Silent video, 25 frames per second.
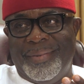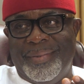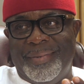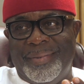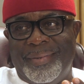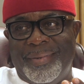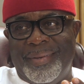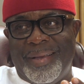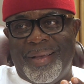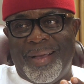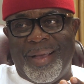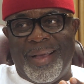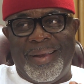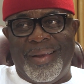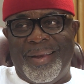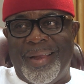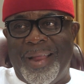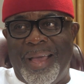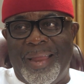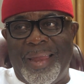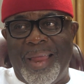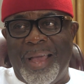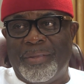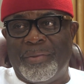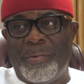Oh.
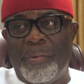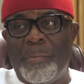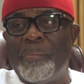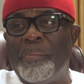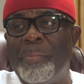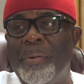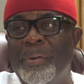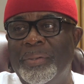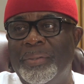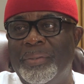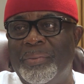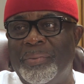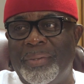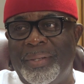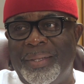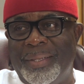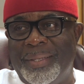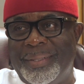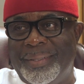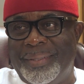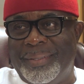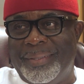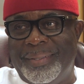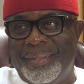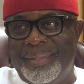I, like to boast
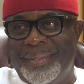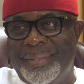with this.